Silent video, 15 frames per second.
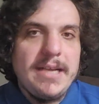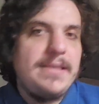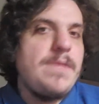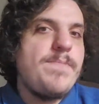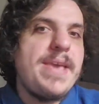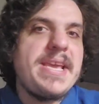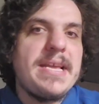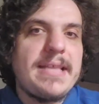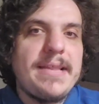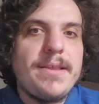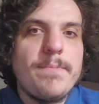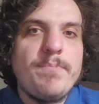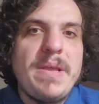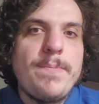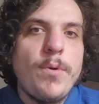he didn't make it,
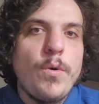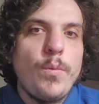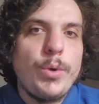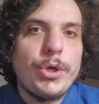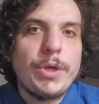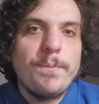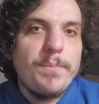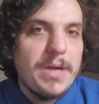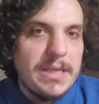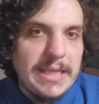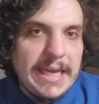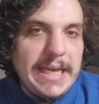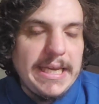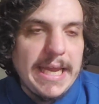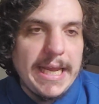and then people were
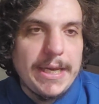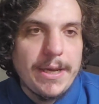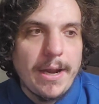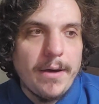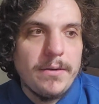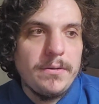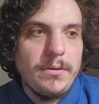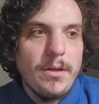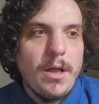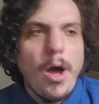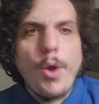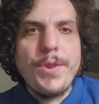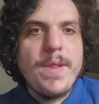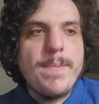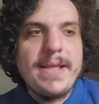complaining, you know,
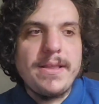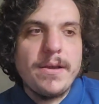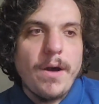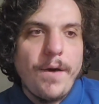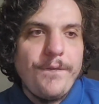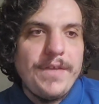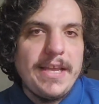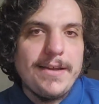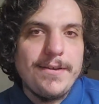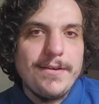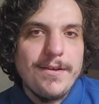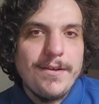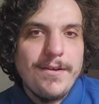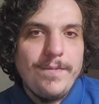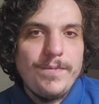oh, you didn't make the coffee,
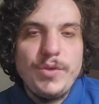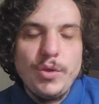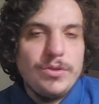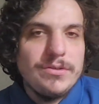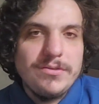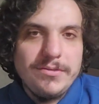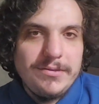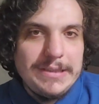dude.